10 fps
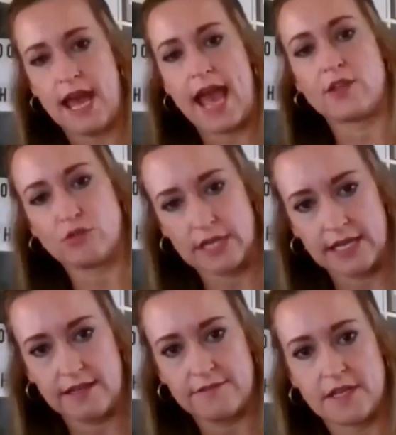annual
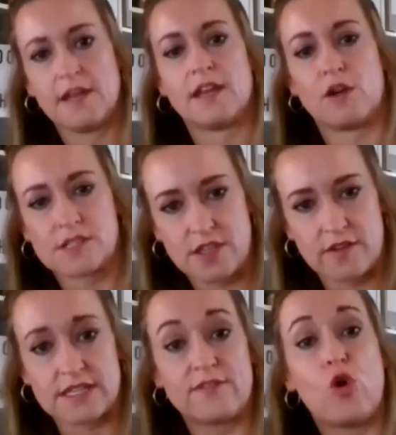leave, long
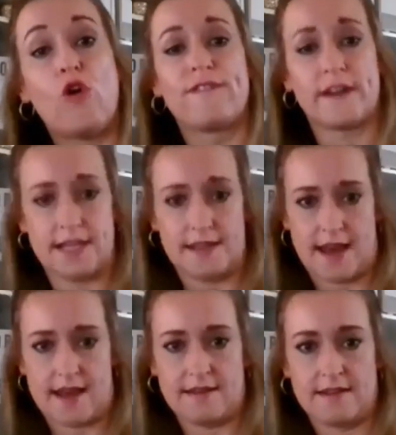service, if you're funding that.